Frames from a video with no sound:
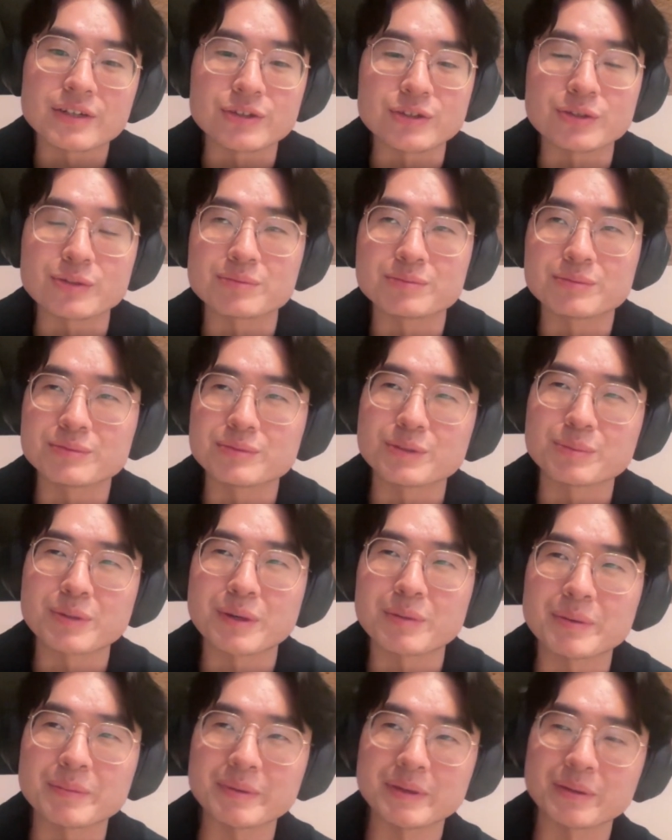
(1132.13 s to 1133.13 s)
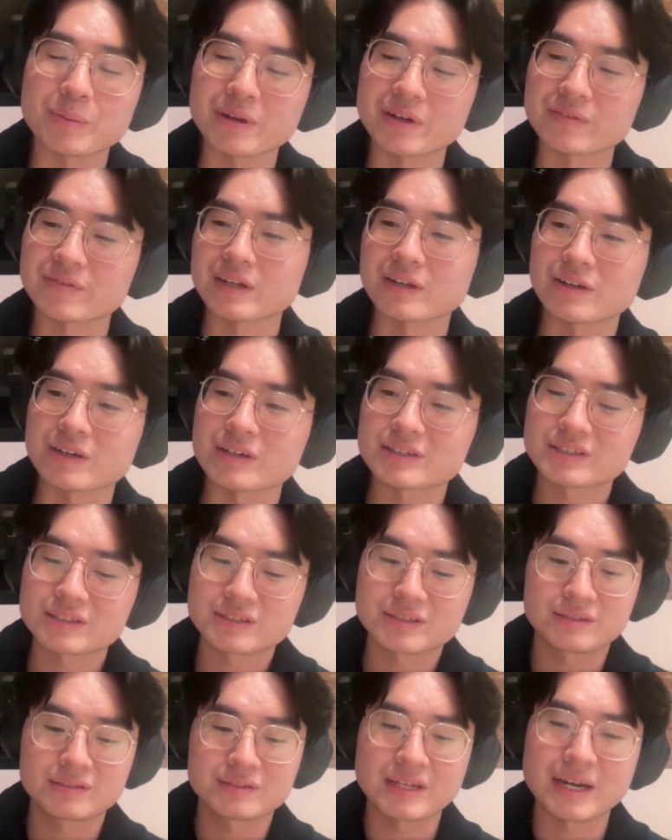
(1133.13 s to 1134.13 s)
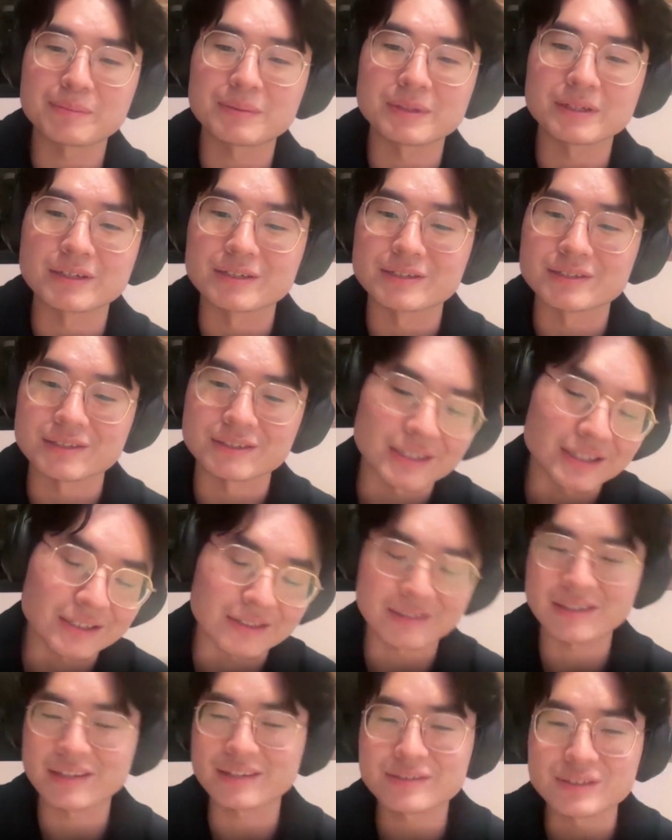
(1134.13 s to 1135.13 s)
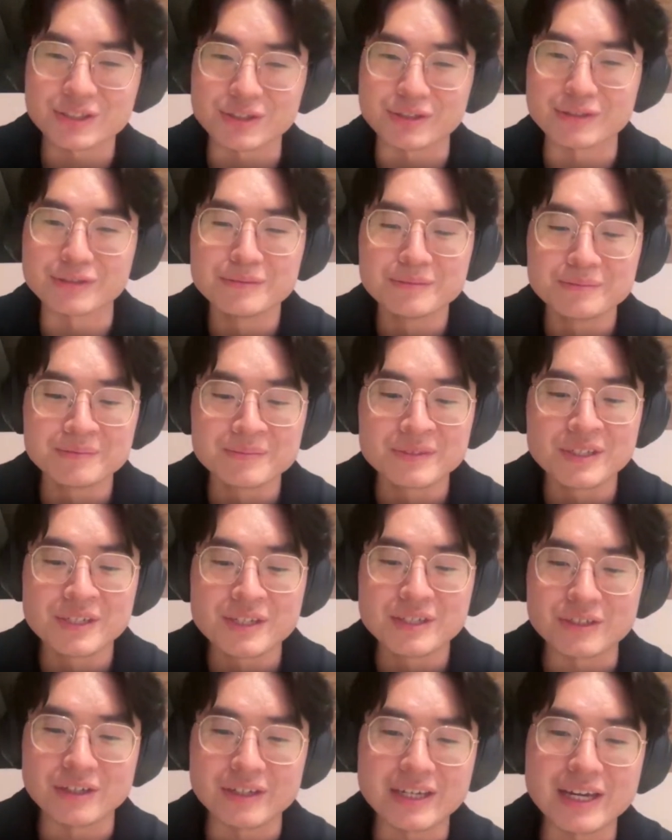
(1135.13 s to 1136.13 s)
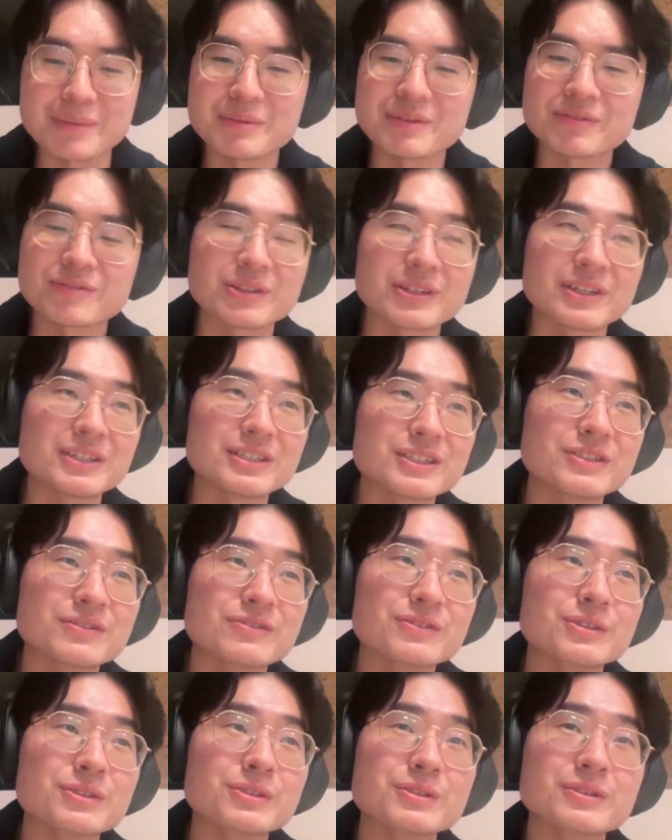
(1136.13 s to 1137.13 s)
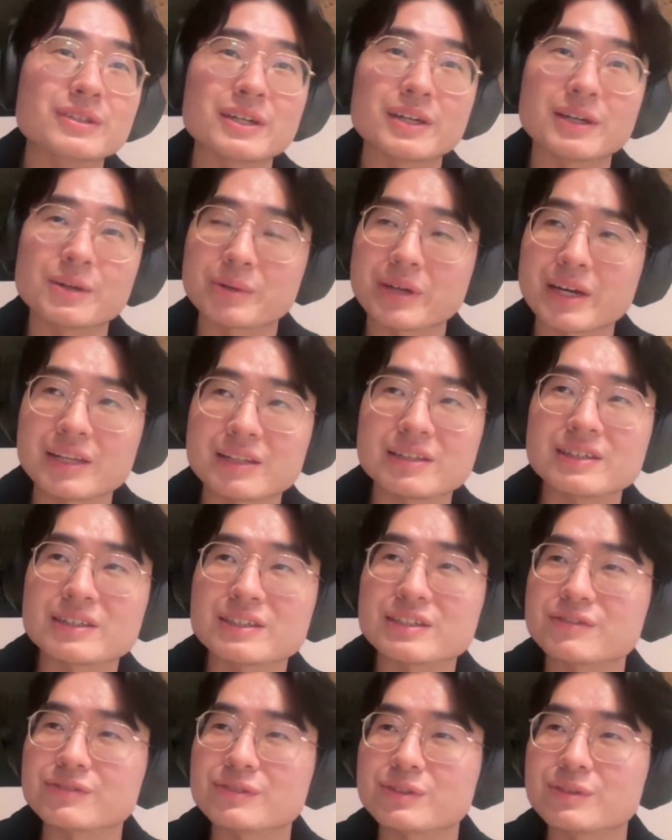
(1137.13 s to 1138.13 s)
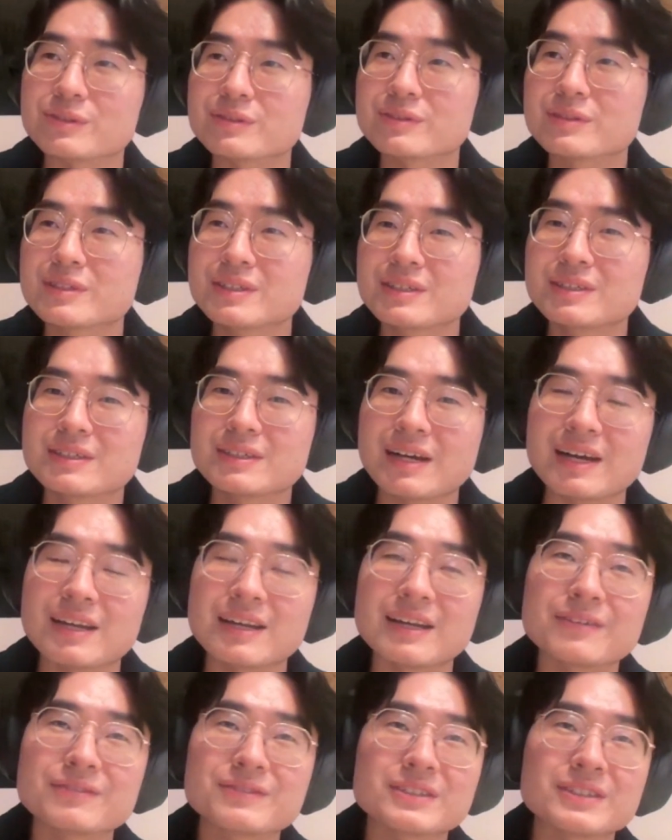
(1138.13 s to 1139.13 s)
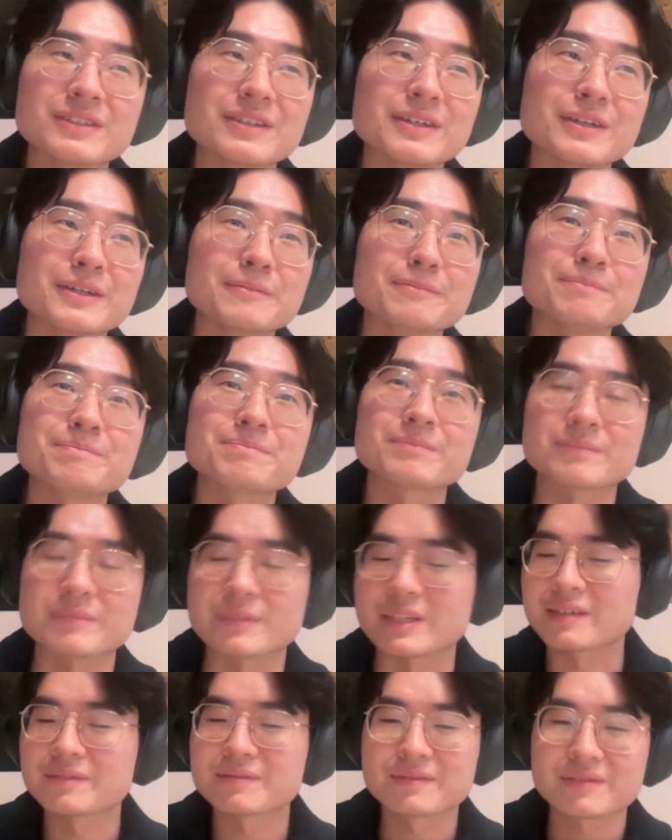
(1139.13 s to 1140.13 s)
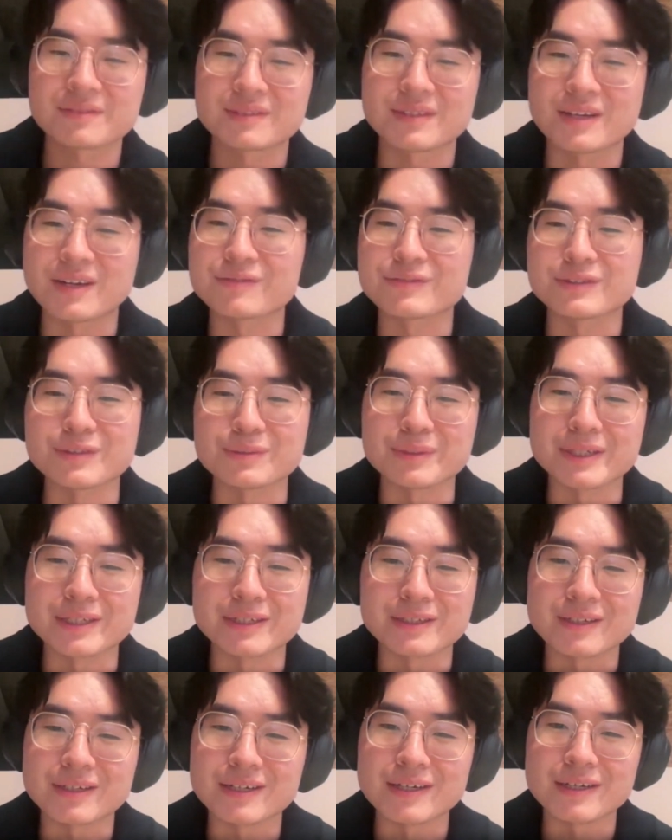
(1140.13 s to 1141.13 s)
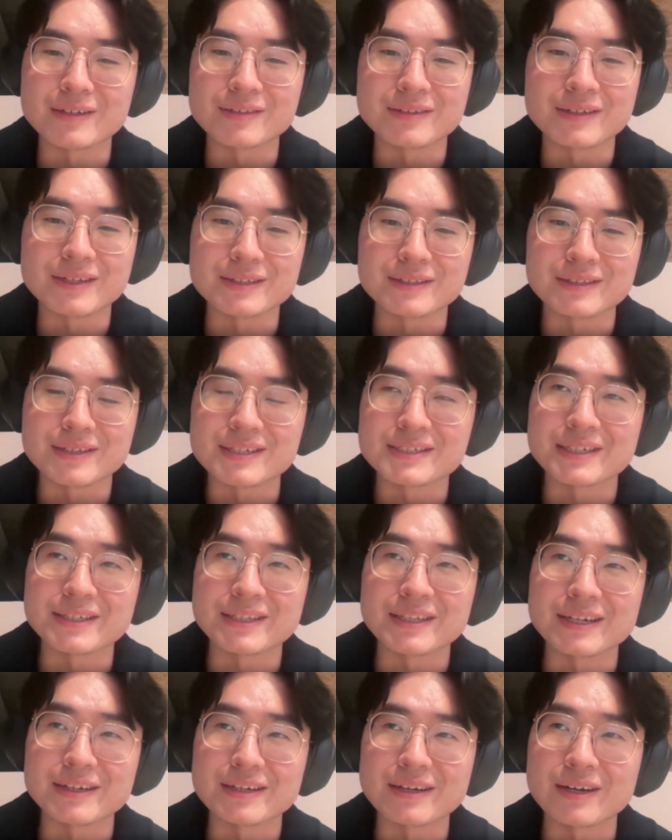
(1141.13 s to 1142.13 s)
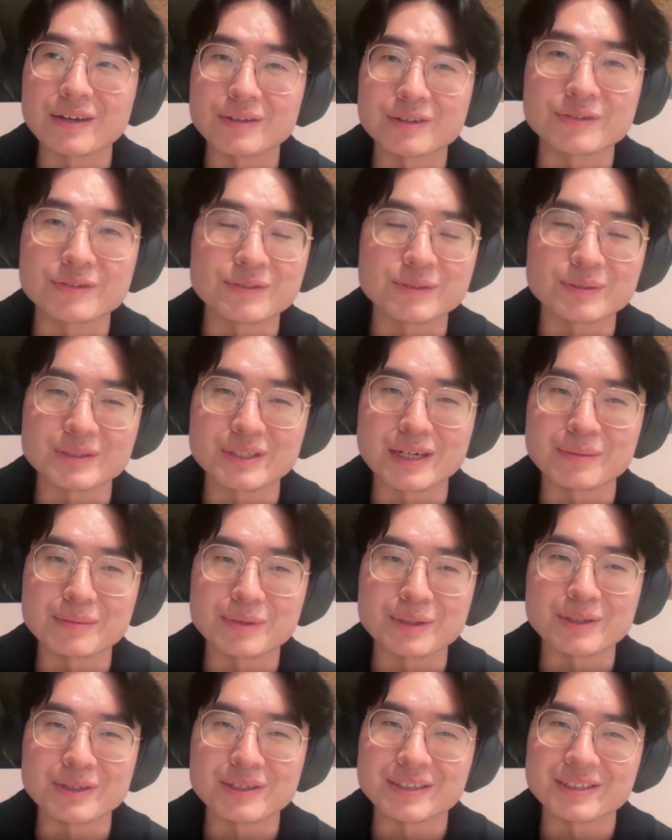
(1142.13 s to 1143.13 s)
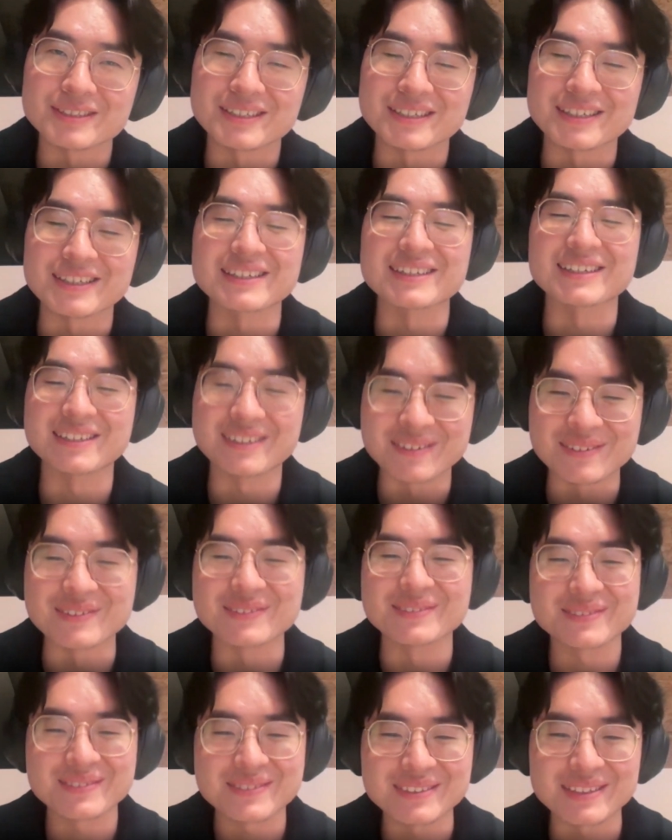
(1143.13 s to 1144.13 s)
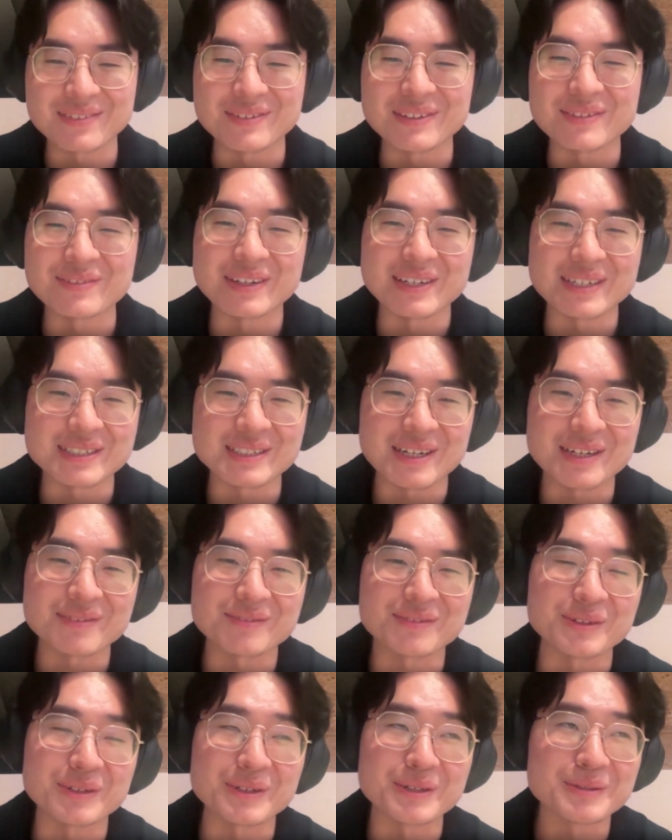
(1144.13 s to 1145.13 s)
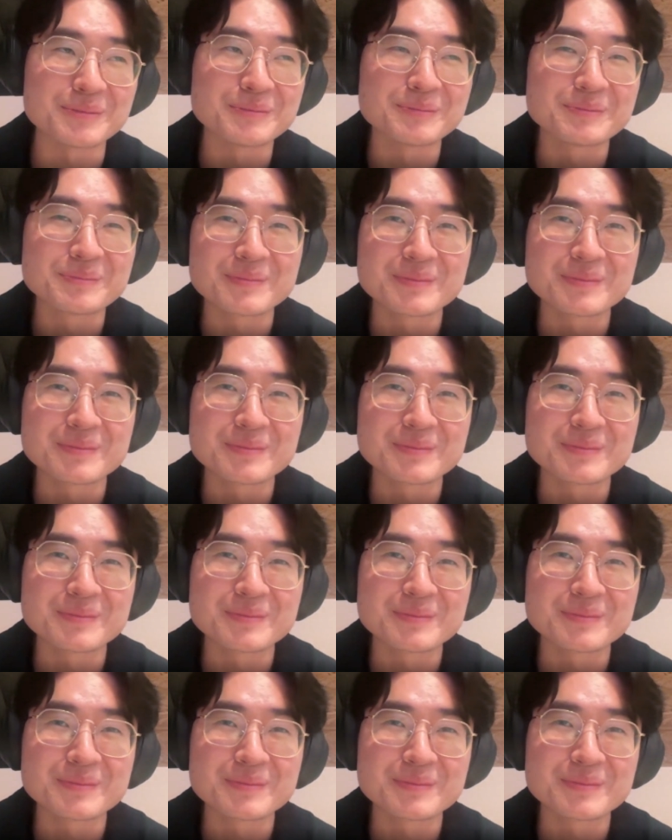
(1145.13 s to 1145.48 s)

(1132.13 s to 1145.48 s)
You'll probably be one of our last applicants. I was like, yeah, sure. So I came in for the interview. We had the interview. I left, and then yeah, after a week, they said that I the full-time role, and I was like, definitely very excited for it.